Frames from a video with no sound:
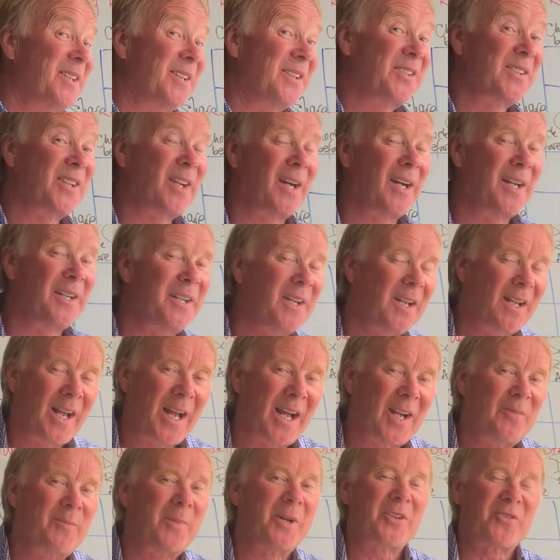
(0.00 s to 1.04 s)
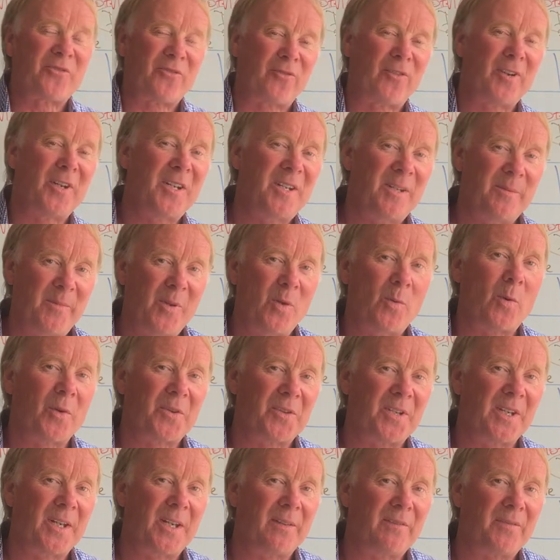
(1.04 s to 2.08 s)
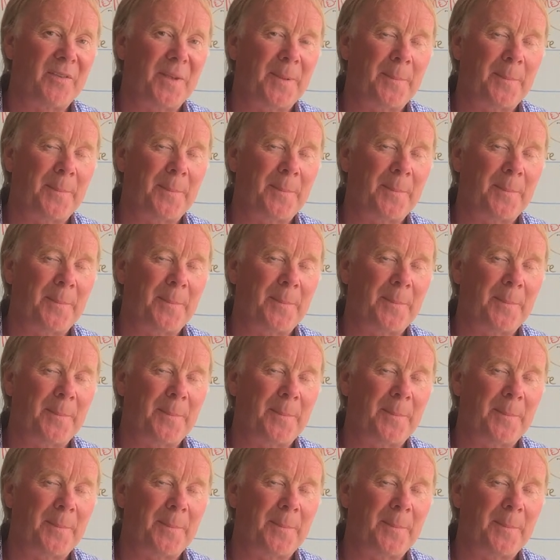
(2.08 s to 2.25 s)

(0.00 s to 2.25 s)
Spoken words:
decide how much freedom you want to give